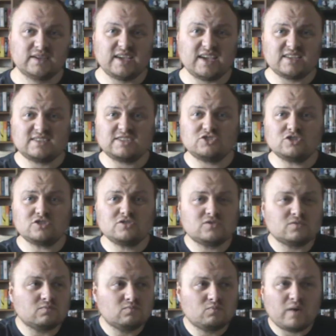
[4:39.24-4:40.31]
Casey
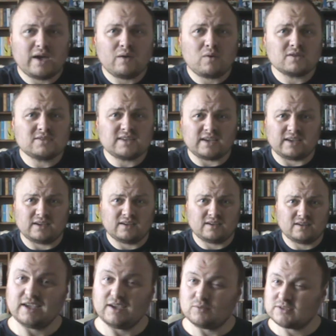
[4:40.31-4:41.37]
Jones, where was he?
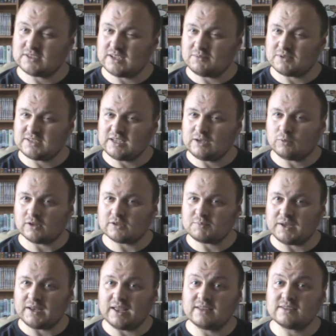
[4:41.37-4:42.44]
It would seem a sequel has
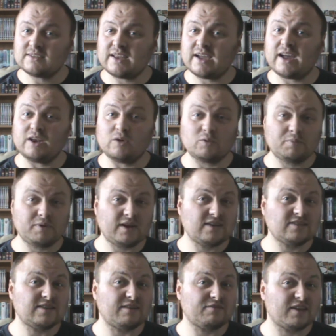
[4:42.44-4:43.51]
been hinted at and it would be
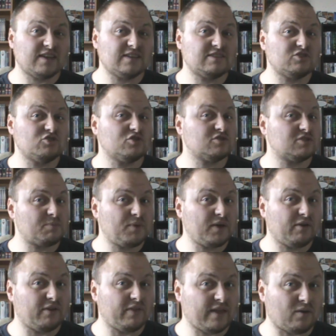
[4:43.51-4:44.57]
nice to have Casey Jones
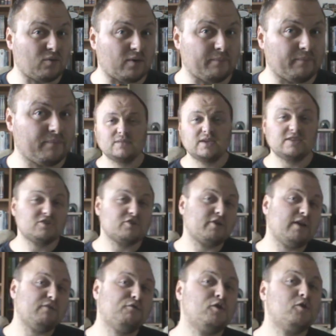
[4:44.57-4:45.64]
appear in that one. It's a
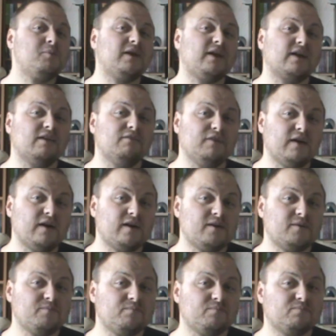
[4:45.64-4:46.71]
great film and I give it a...